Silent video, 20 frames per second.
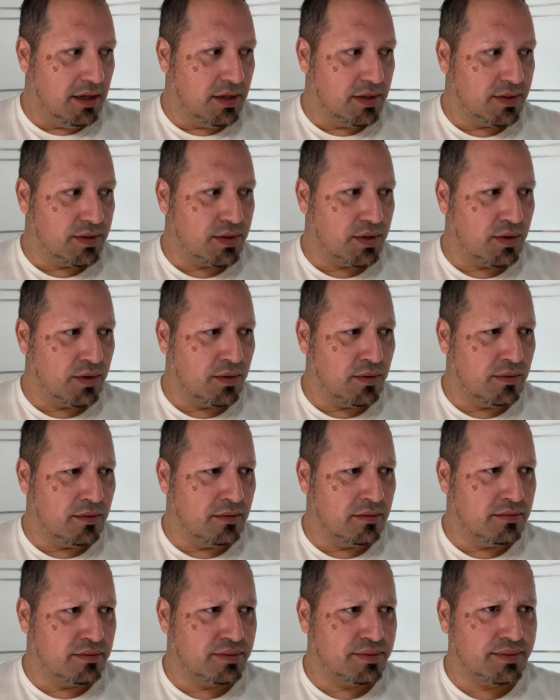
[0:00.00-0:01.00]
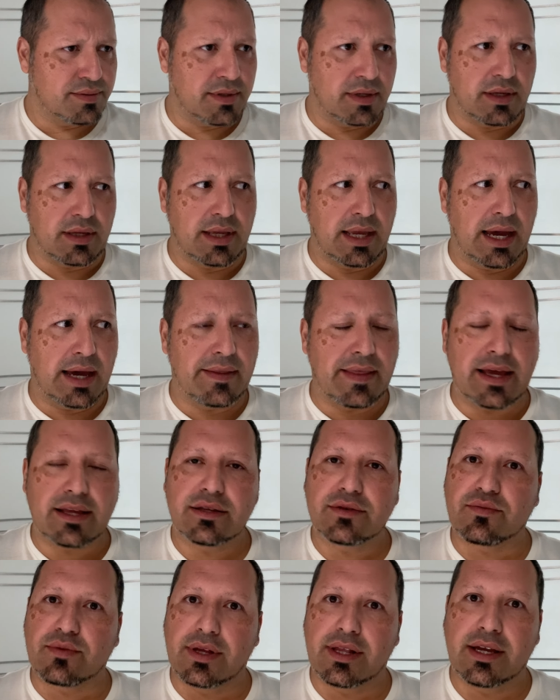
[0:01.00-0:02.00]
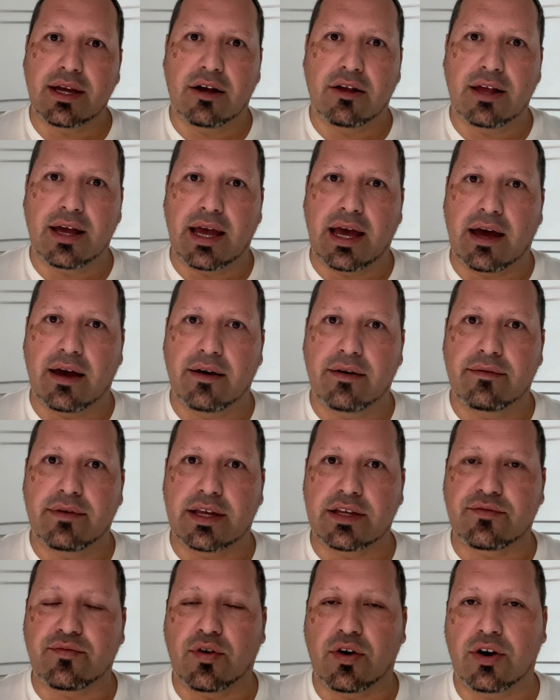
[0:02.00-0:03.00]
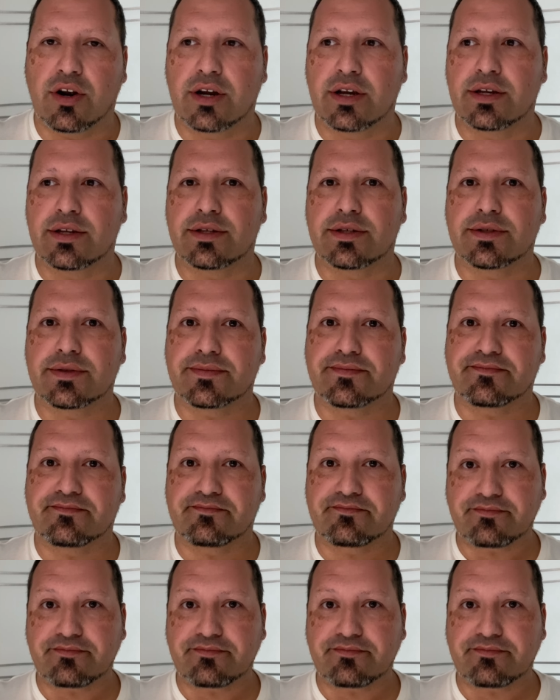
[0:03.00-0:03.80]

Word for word: so, yeah, that's really all I have as far as